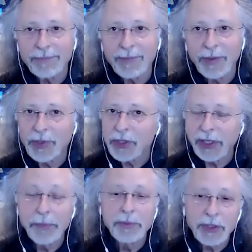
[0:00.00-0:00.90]
the first
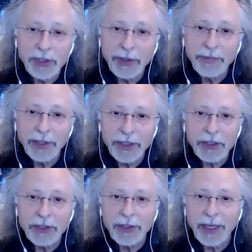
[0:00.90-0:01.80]
glimpses of
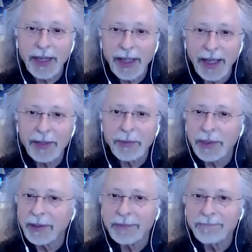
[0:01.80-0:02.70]
this that I had
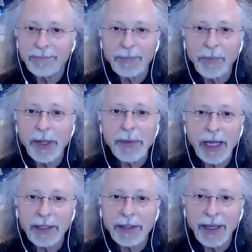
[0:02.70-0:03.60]
were way
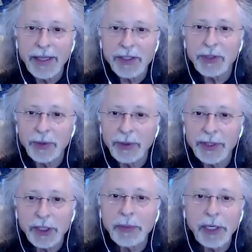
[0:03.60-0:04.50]
back in high school
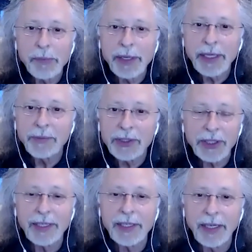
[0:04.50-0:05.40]
experimenting with
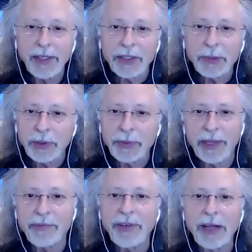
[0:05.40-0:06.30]
psychedelics. But what
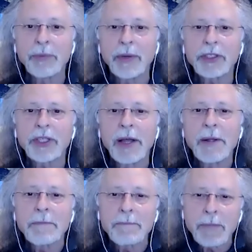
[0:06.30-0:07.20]
I found was
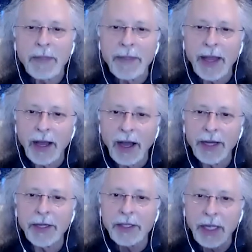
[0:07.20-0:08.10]
that
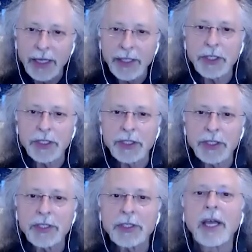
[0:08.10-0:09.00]
higher
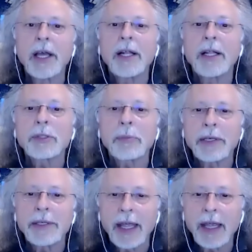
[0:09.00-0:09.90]
consciousness
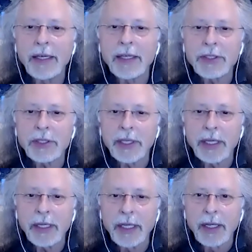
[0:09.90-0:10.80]

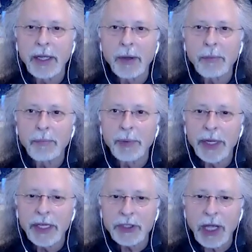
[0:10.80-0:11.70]
spontaneously
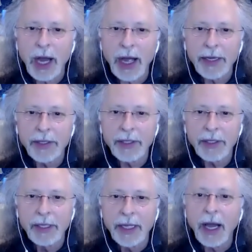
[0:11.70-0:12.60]
brings
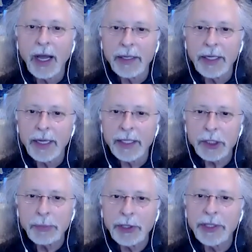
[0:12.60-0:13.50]
an
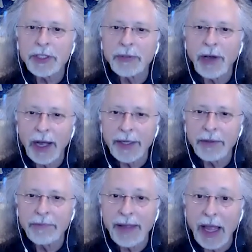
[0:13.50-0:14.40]
experience of
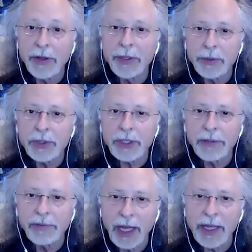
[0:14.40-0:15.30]
higher values
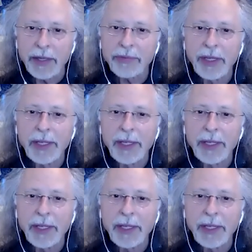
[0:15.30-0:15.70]
of life.